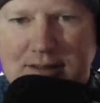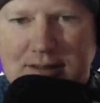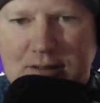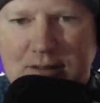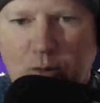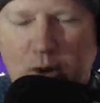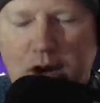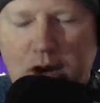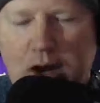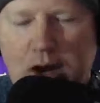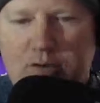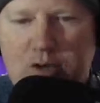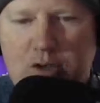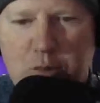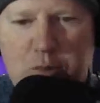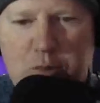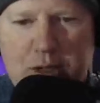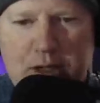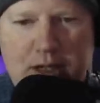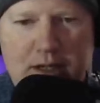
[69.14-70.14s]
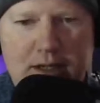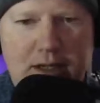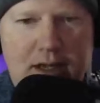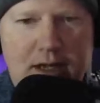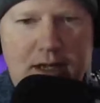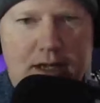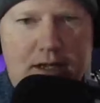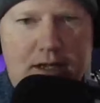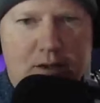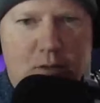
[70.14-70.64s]
Where have you been?
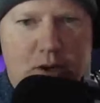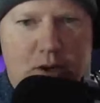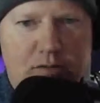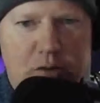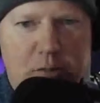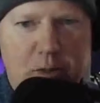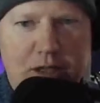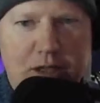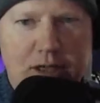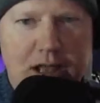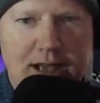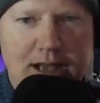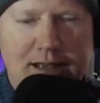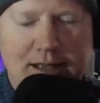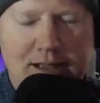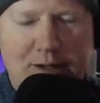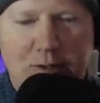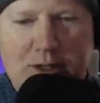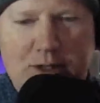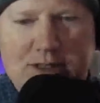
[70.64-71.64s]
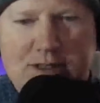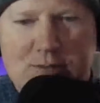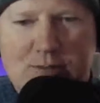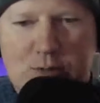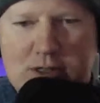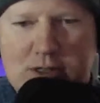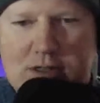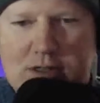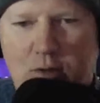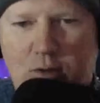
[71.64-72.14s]
Where have you been lately? What's
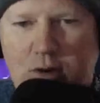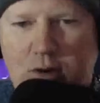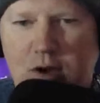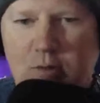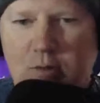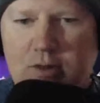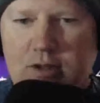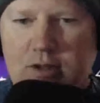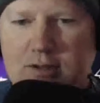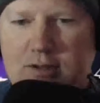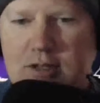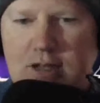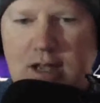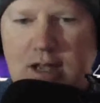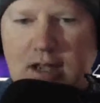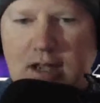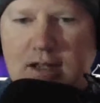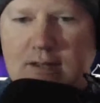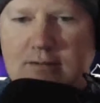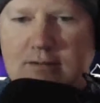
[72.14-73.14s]
going on with you today?